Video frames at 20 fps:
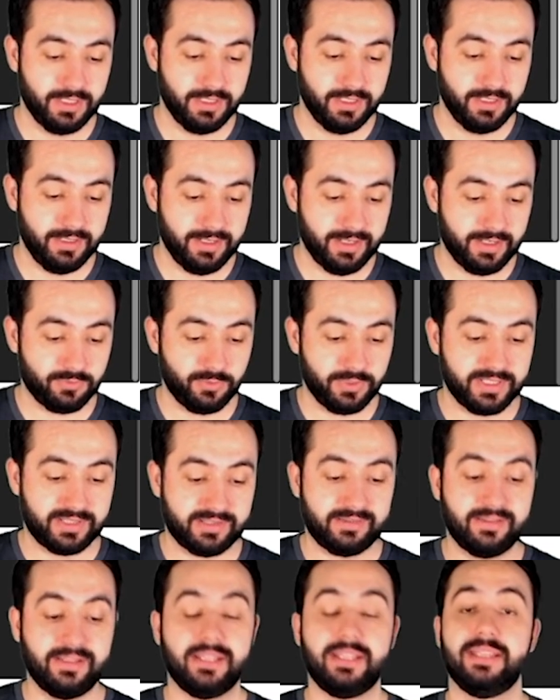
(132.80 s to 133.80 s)
now we
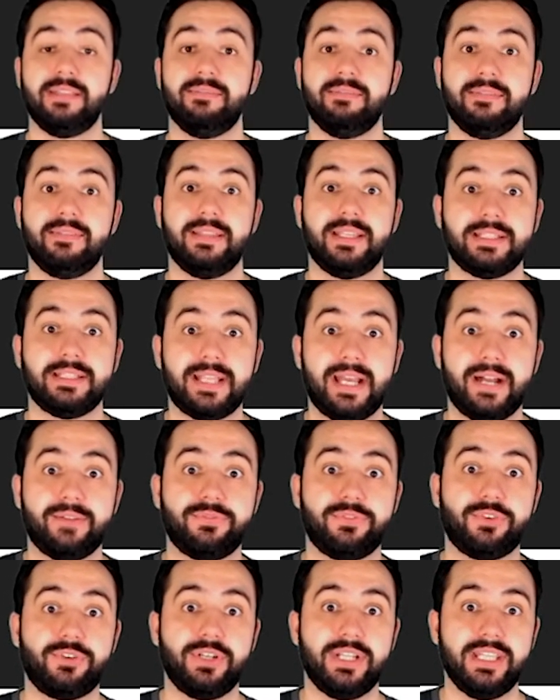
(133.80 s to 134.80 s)
see that
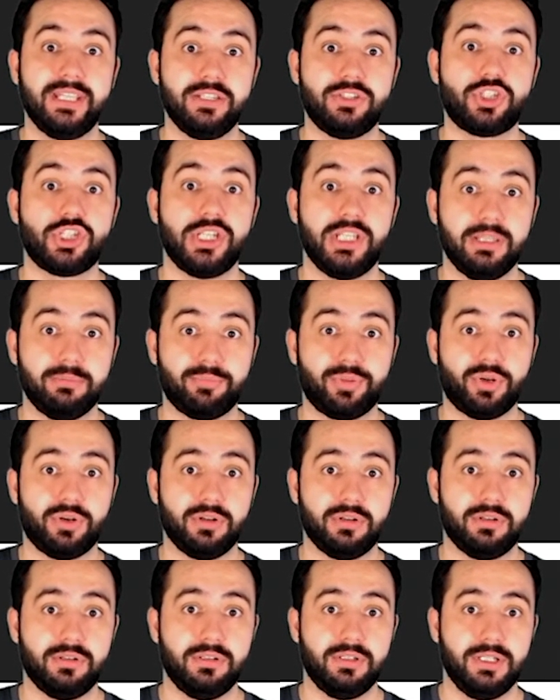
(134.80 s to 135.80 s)
after each
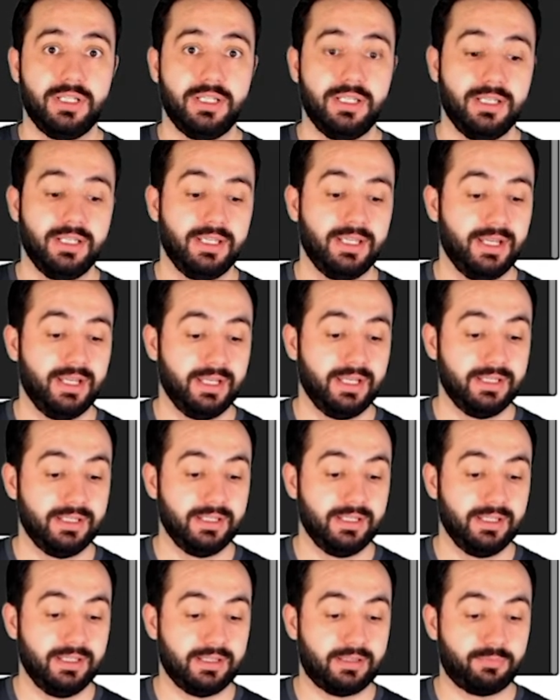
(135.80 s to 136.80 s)
epoch,
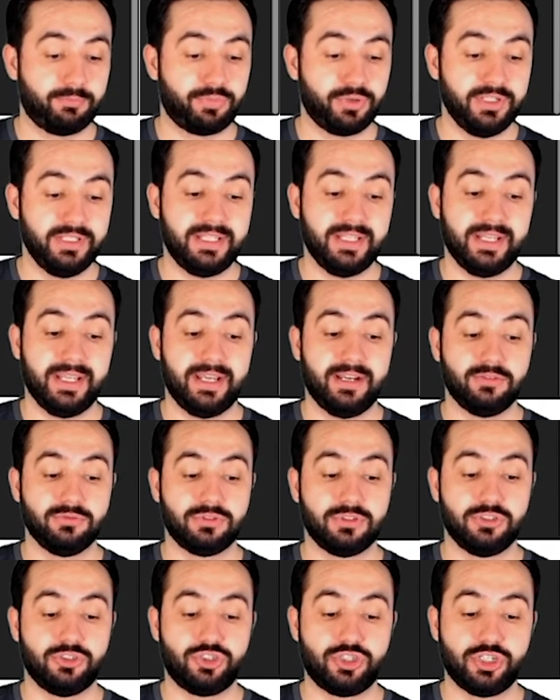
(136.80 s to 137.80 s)
it's printing
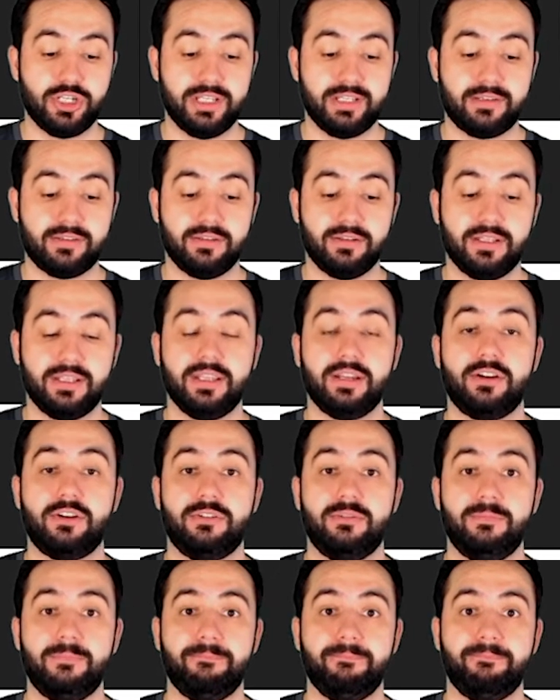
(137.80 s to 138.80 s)
out JSON here.
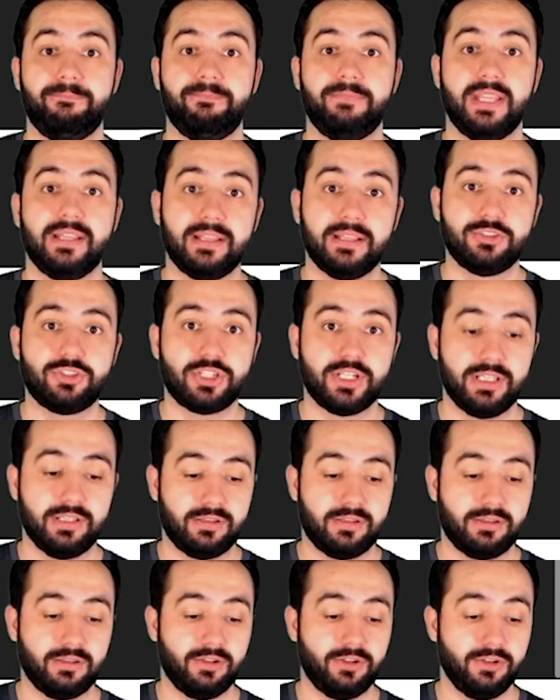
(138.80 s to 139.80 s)
And that
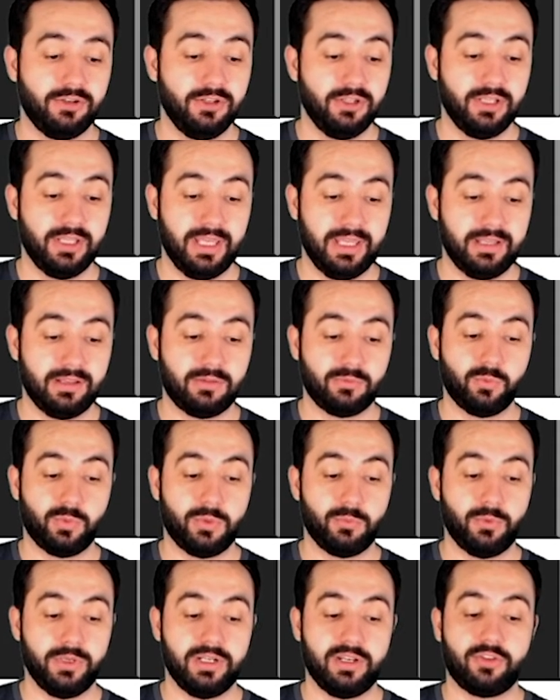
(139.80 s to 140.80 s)
JSON is
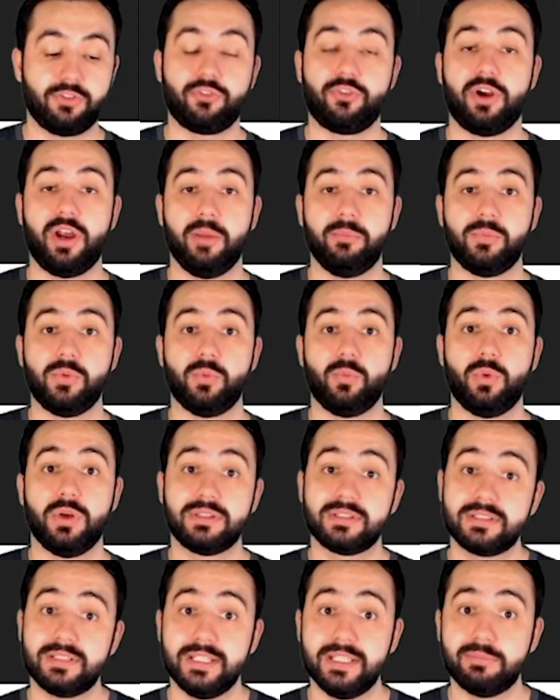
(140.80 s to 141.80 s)
what we described.
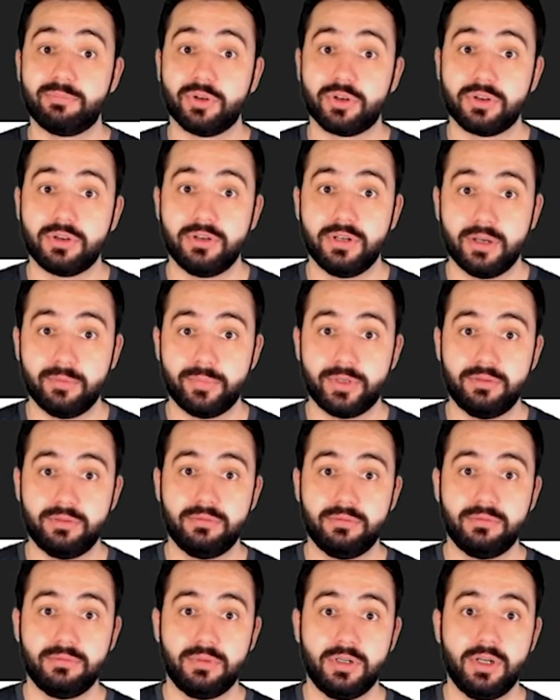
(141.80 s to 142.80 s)
What's the epoch number?
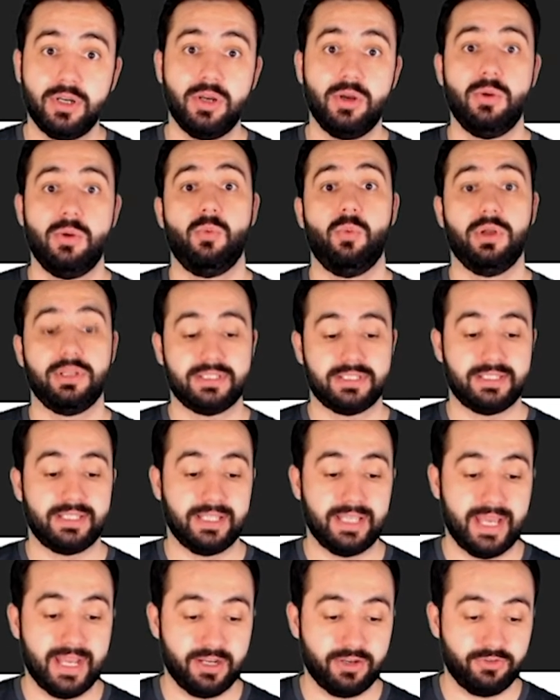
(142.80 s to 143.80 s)
What's
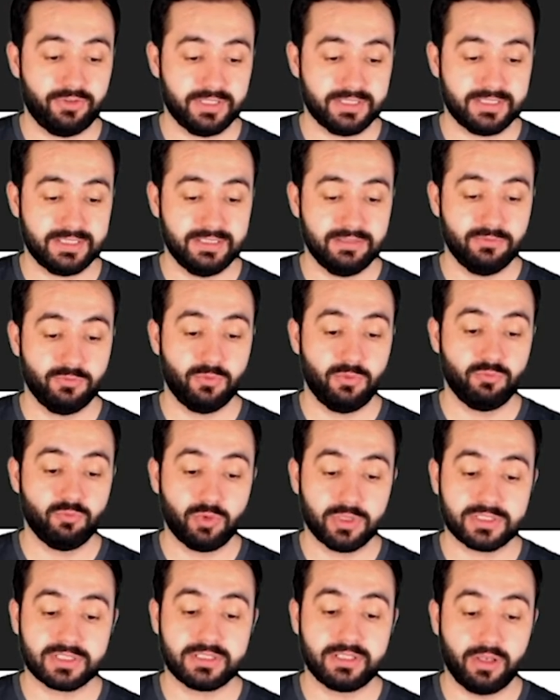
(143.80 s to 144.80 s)
the accuracy? And
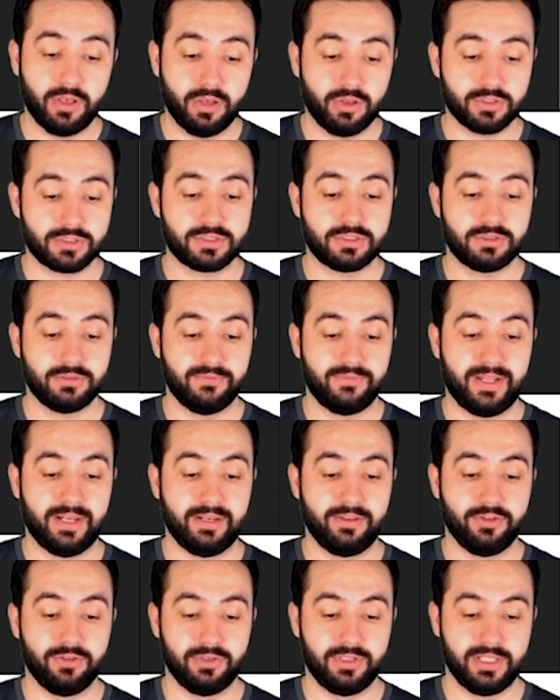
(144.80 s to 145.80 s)
what's the loss
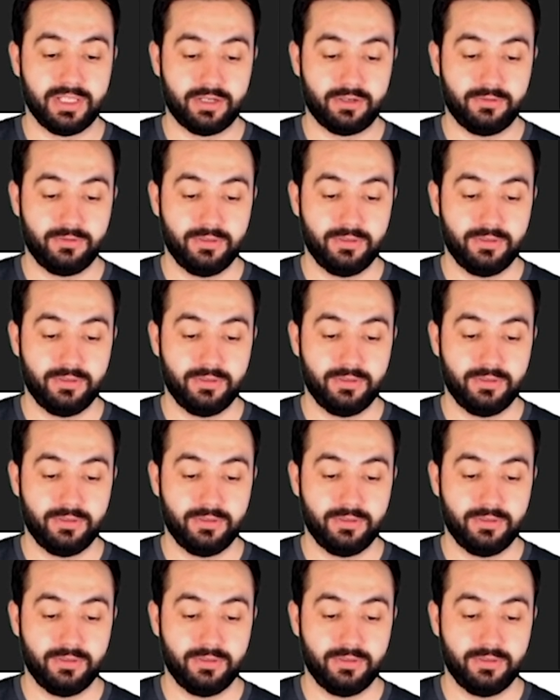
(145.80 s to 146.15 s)
value here?